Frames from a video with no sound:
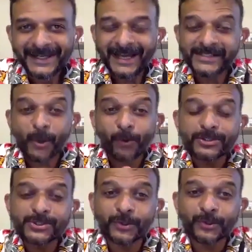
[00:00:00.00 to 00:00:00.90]
has
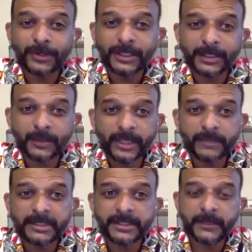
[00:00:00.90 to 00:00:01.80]
also, in a way,
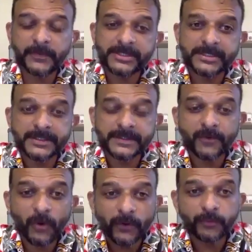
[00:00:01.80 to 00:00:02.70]
been representative
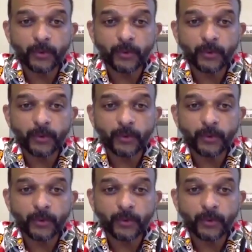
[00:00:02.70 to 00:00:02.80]
of